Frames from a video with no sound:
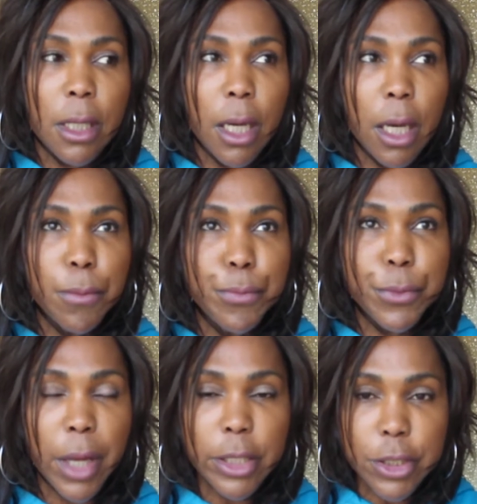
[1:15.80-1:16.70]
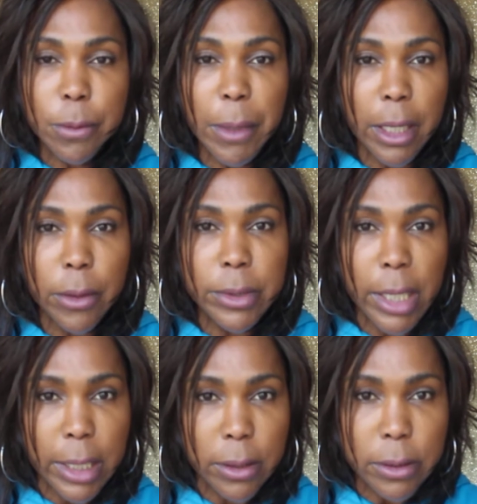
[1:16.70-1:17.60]
um, I do my own
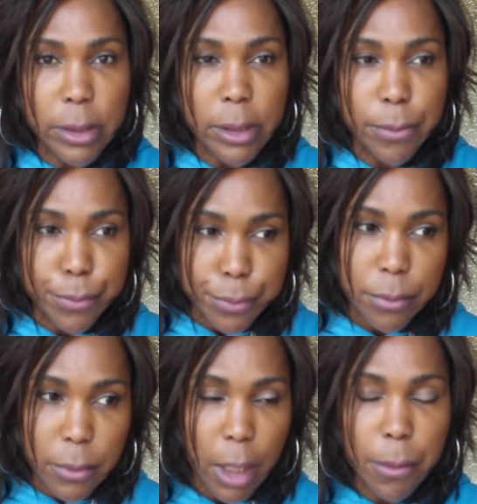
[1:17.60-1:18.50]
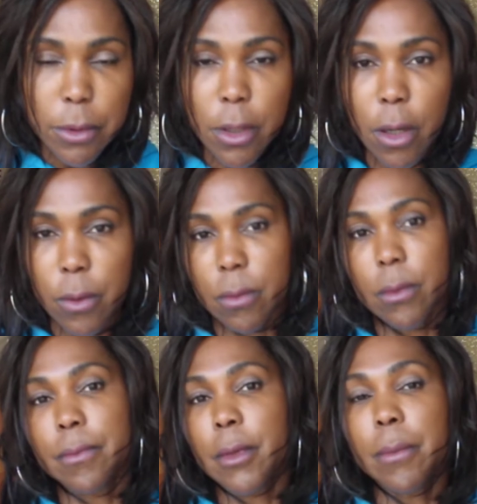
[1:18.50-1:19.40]
nails. I'm not,
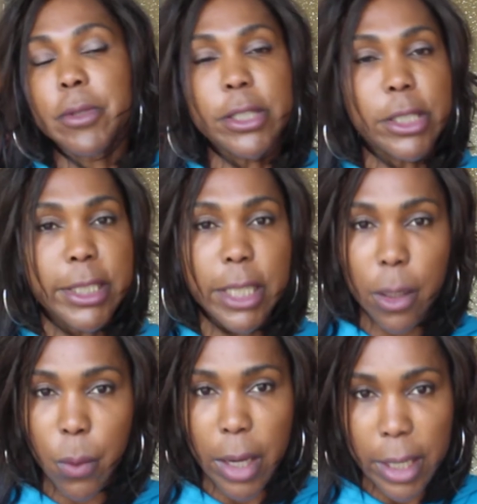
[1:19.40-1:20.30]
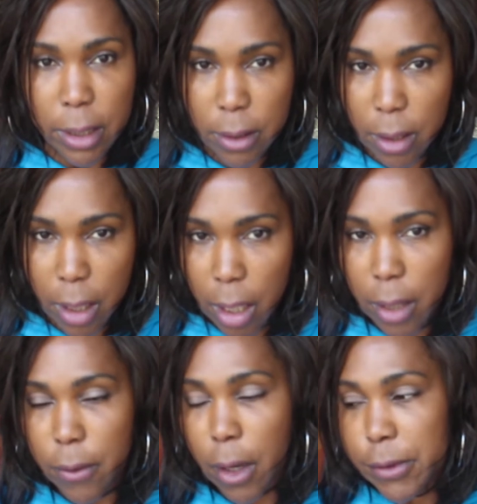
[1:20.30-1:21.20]
I'm just a DIYer.
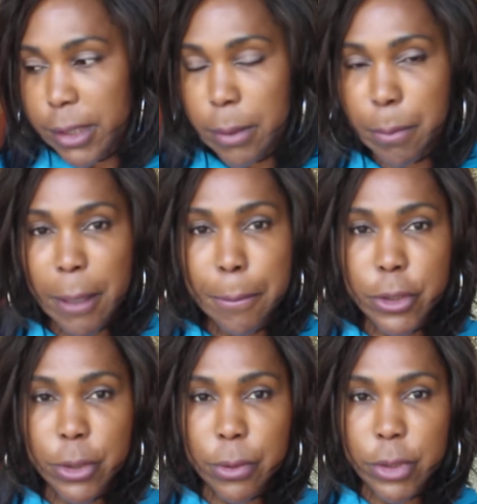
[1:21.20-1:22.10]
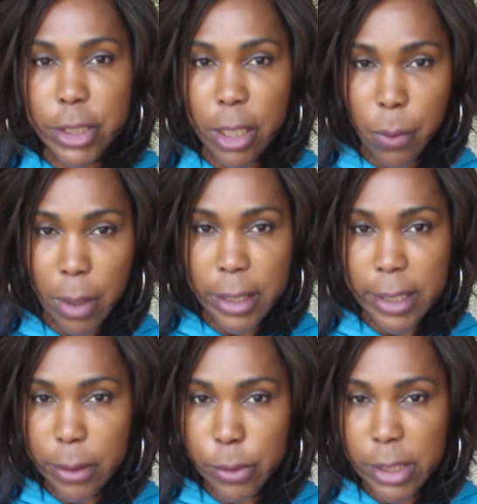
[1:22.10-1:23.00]
I, I've seen people do DIY
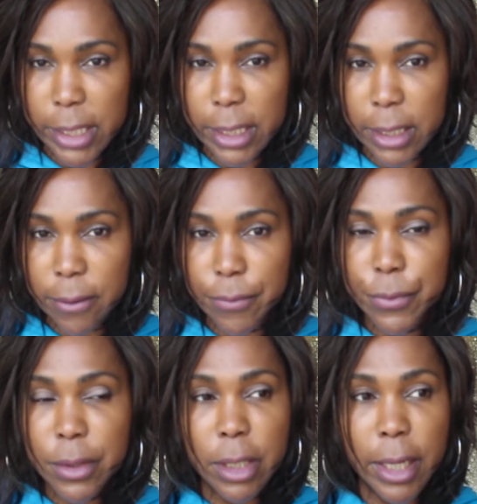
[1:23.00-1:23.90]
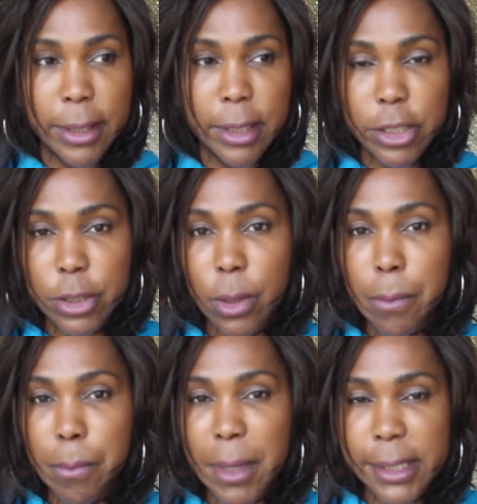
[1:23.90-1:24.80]
nails here and they do a
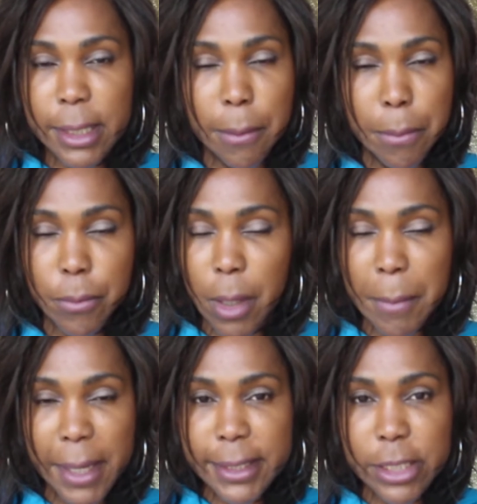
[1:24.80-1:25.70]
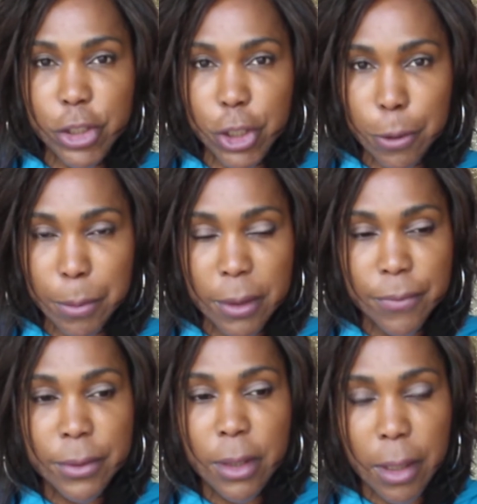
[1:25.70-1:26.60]
mess, an amazing job.
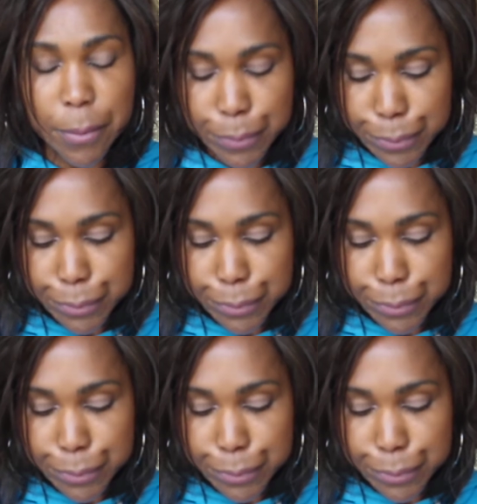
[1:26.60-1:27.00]
I'm